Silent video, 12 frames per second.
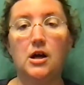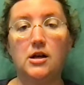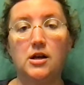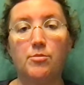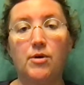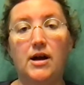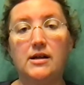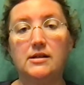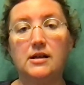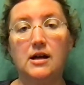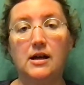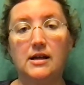
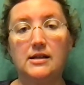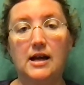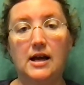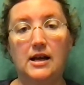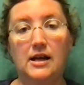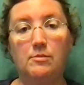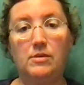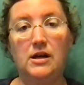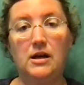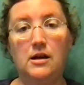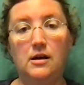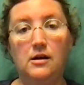Nebraska is N-E-B.